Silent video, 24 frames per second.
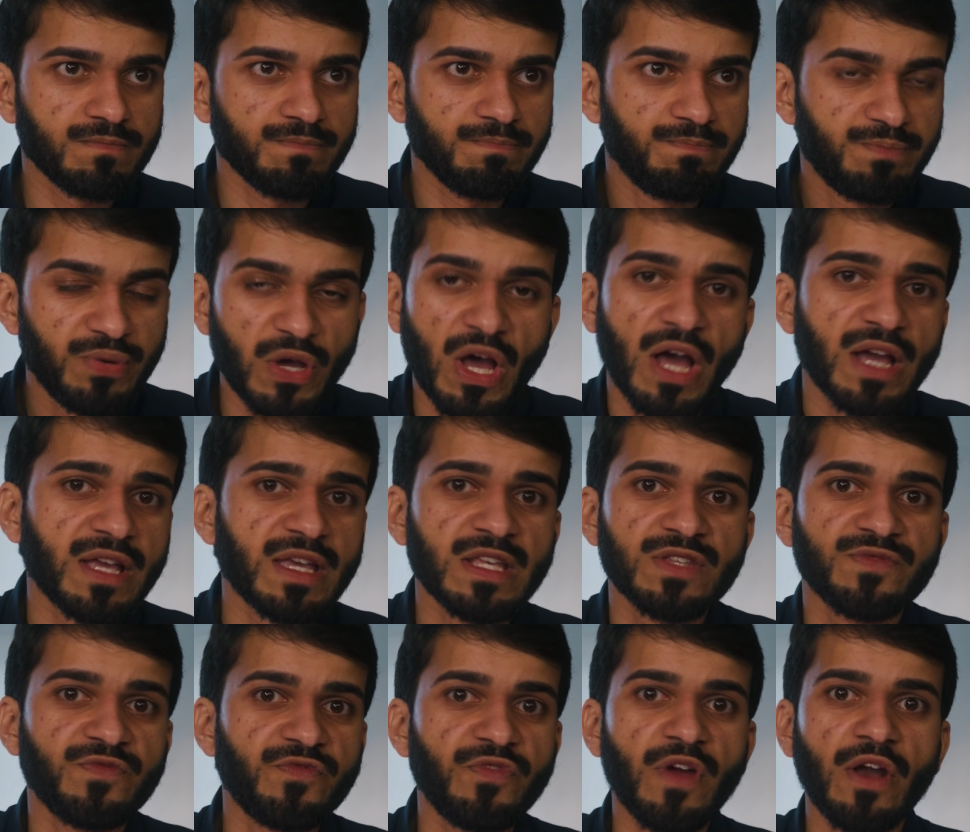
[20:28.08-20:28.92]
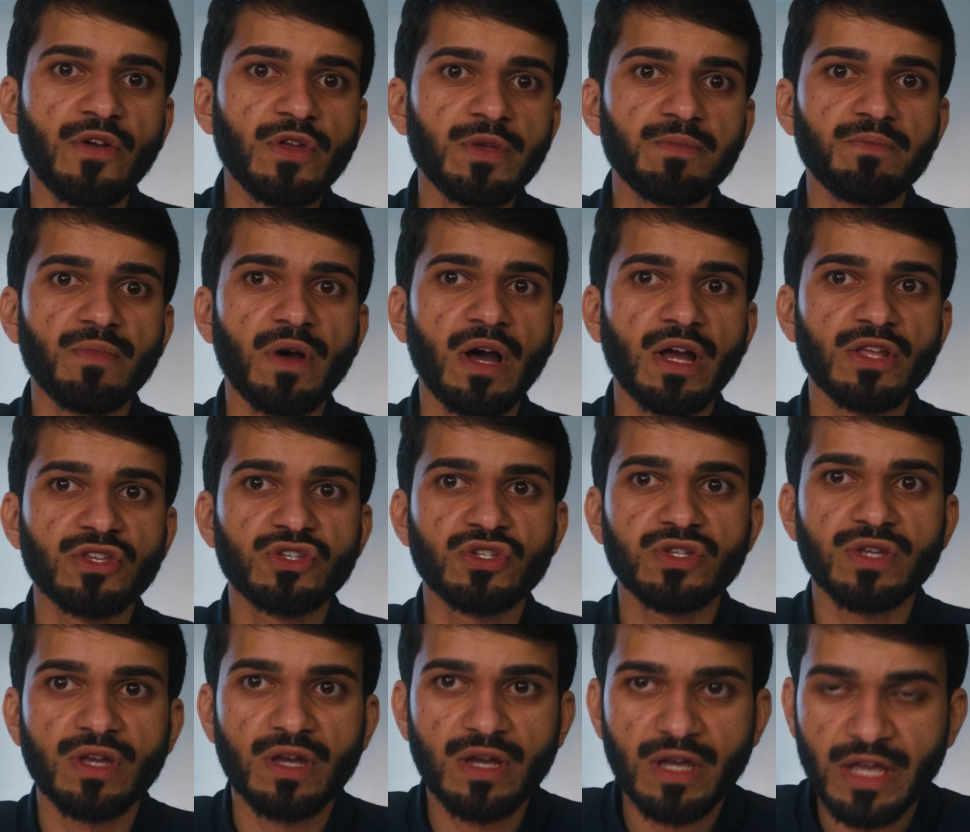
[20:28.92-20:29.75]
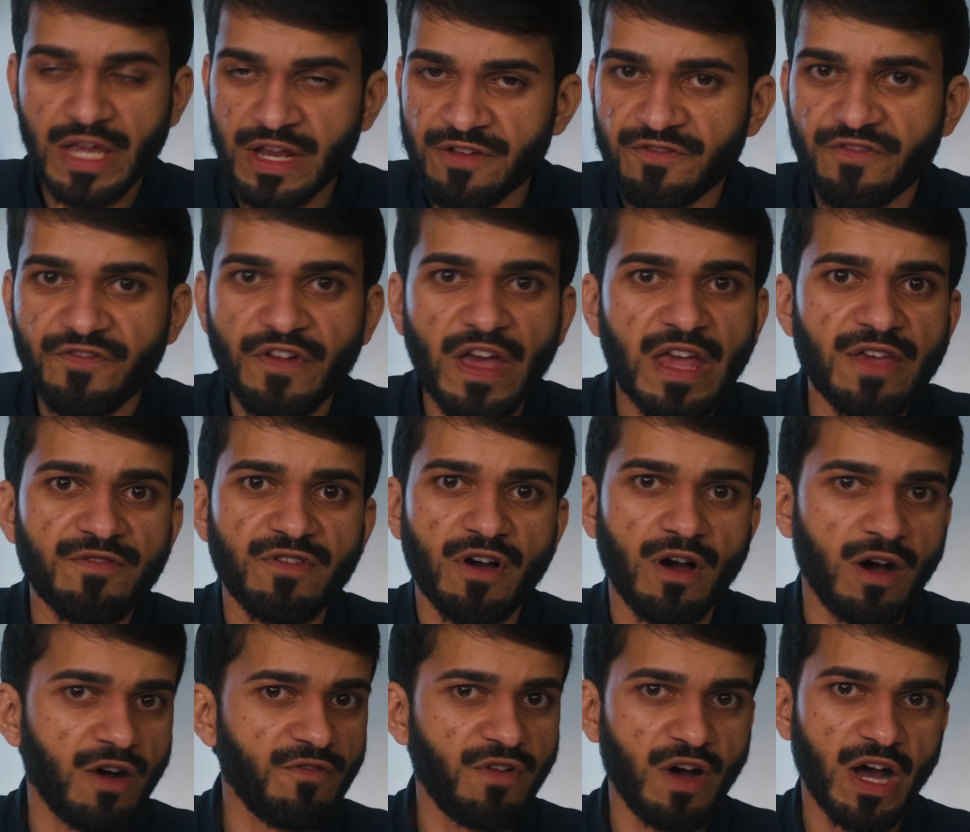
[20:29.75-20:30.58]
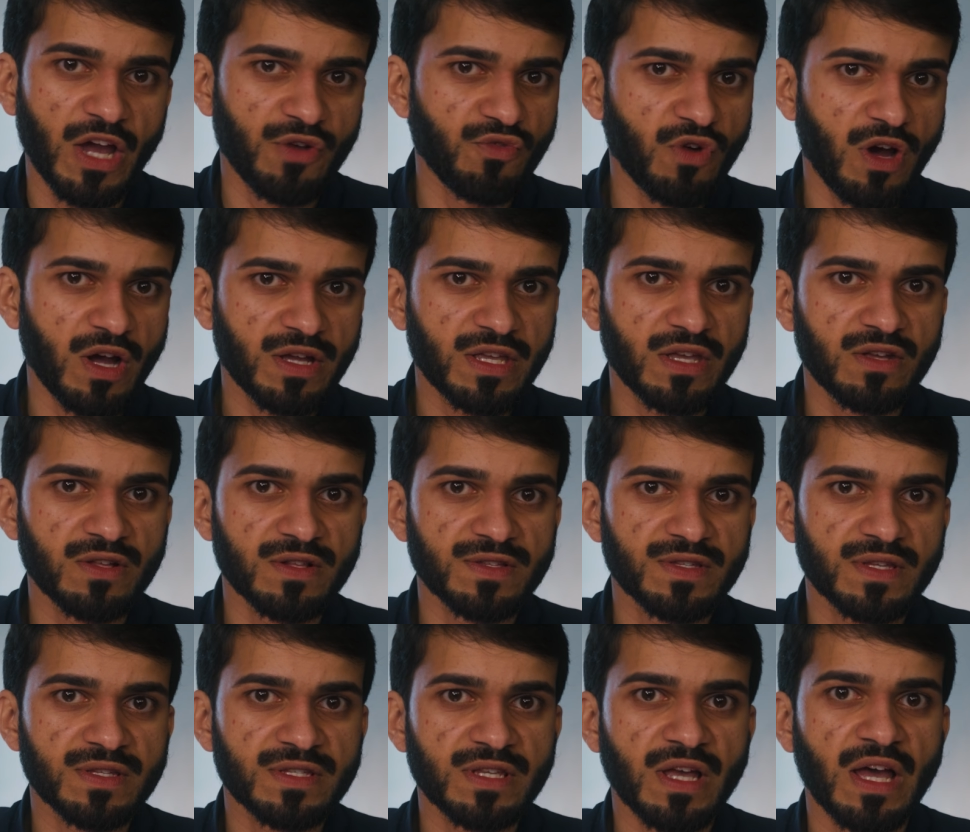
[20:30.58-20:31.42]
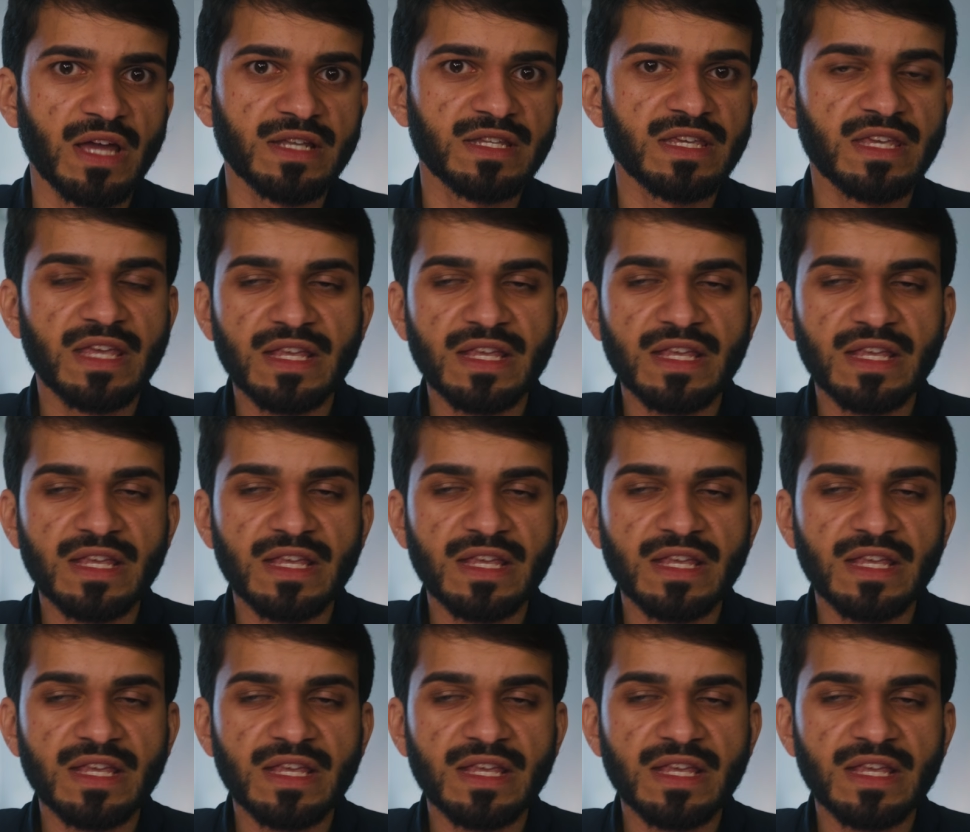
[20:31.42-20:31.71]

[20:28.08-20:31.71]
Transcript: Burke is very much in favor of hierarchical society.